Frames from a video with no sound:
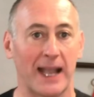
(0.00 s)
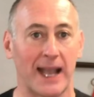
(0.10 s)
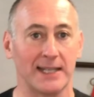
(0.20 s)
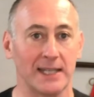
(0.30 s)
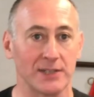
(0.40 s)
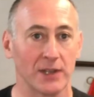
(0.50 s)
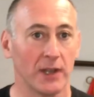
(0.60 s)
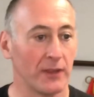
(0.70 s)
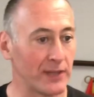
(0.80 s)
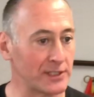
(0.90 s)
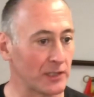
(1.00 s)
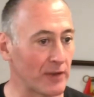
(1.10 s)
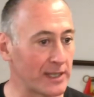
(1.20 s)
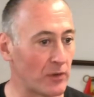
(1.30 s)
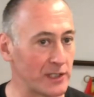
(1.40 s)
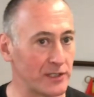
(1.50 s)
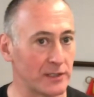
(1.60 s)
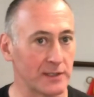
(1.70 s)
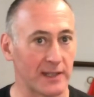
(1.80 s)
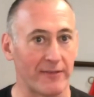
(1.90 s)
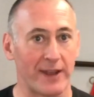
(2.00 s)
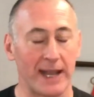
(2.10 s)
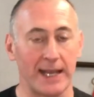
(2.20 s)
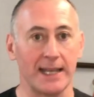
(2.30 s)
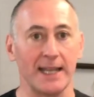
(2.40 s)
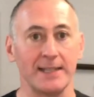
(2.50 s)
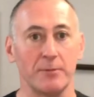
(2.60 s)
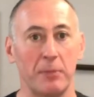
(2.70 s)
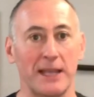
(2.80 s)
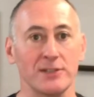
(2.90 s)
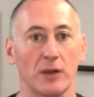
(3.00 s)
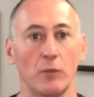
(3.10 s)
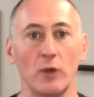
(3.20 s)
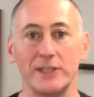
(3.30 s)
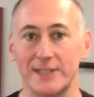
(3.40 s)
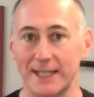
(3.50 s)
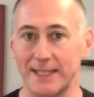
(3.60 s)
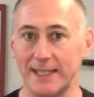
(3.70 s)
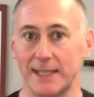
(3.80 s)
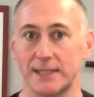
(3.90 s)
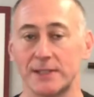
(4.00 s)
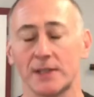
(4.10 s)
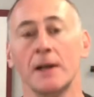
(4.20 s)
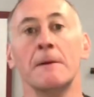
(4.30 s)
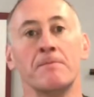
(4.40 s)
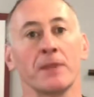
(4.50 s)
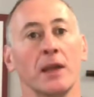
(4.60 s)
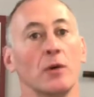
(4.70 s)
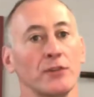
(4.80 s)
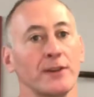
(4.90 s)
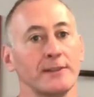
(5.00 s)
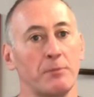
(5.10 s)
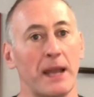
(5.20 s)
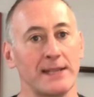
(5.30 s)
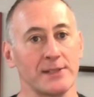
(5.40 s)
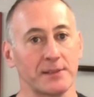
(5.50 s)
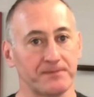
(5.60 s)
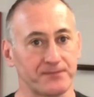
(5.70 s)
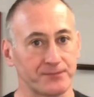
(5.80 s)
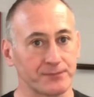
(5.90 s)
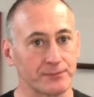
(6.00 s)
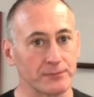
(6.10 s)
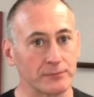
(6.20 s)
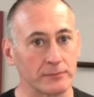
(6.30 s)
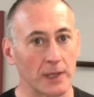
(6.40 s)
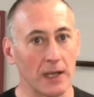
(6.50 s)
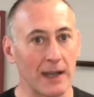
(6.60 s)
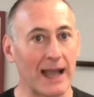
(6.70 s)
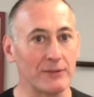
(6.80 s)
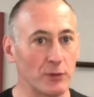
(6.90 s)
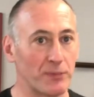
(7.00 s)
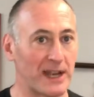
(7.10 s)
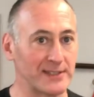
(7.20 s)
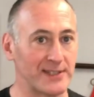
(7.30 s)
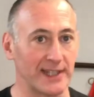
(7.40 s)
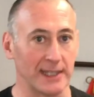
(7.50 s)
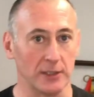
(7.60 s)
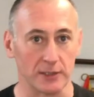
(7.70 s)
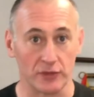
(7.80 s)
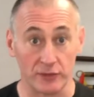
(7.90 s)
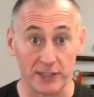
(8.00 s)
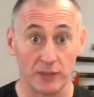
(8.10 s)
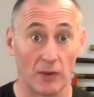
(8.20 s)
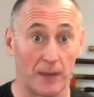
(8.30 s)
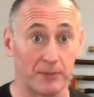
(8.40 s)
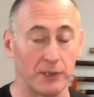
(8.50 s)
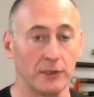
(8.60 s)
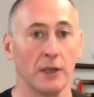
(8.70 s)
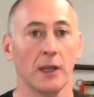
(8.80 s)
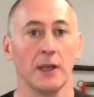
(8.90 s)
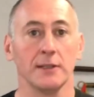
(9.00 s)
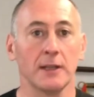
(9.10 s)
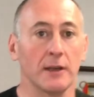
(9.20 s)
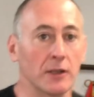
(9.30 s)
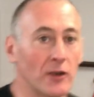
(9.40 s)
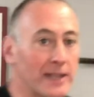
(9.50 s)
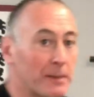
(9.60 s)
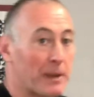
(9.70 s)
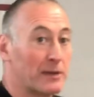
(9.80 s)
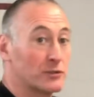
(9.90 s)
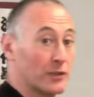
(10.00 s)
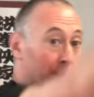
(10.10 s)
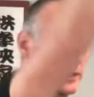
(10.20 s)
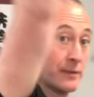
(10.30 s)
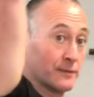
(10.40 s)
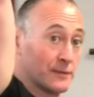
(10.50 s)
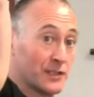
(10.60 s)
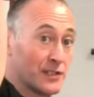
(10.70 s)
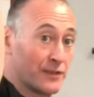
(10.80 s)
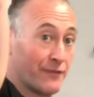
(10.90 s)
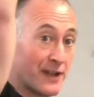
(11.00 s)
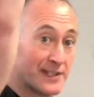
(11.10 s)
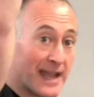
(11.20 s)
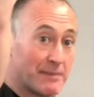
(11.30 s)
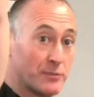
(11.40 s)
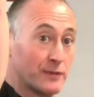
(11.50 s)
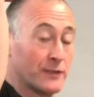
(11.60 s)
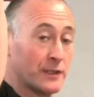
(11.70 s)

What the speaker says: is. That's a great question, Stefan, and it depends on which technique it is. It also depends how you're practicing it. Look, traditional Hup Kun, the Goideng Pao Choi, which is the first hand movement,